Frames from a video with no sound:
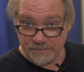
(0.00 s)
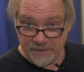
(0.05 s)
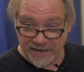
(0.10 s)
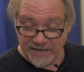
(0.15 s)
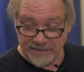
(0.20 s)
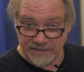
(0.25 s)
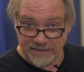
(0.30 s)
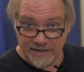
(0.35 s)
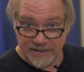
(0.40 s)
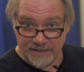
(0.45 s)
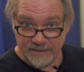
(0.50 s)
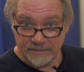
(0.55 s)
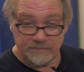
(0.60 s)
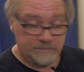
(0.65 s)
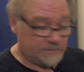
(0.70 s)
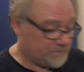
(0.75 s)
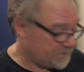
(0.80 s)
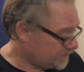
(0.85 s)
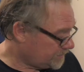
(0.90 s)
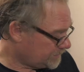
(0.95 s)
paint
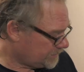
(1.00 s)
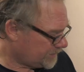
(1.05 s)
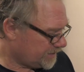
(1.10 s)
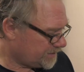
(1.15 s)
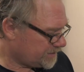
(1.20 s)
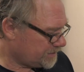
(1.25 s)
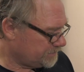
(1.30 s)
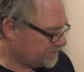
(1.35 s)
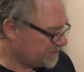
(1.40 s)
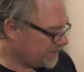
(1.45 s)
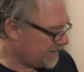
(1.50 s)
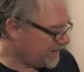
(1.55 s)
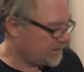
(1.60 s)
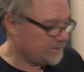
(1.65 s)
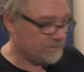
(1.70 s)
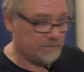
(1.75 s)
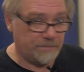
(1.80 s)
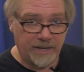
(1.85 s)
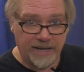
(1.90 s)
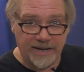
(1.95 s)
that, just get some
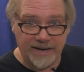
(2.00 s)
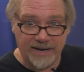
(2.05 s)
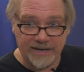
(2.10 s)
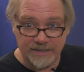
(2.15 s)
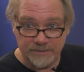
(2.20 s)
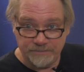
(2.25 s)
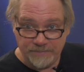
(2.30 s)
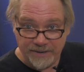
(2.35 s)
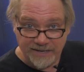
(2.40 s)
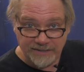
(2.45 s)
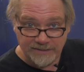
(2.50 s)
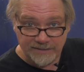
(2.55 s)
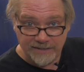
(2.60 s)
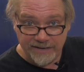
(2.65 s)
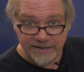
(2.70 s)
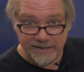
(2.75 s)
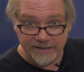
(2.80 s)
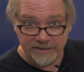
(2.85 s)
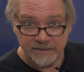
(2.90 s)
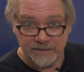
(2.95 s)
satin black and paint
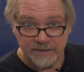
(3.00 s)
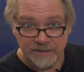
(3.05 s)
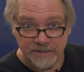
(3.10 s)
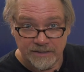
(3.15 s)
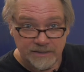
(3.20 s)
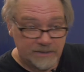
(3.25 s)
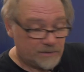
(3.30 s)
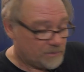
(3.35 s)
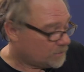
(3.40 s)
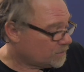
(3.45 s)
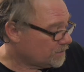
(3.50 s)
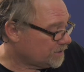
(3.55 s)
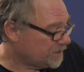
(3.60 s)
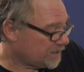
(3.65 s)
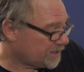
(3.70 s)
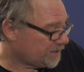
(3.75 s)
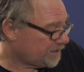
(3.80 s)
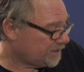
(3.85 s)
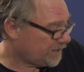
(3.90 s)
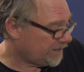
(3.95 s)
that, or
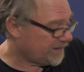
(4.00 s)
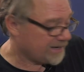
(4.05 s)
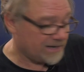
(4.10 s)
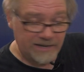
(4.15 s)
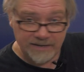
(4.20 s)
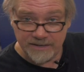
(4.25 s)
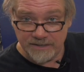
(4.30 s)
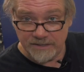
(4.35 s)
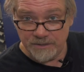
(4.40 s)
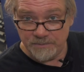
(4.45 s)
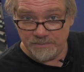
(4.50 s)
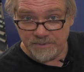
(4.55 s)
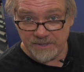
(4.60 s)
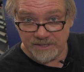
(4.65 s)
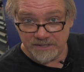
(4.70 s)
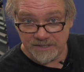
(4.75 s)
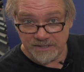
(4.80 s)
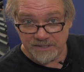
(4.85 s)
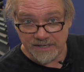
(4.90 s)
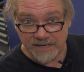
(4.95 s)
you could lay down a new piece of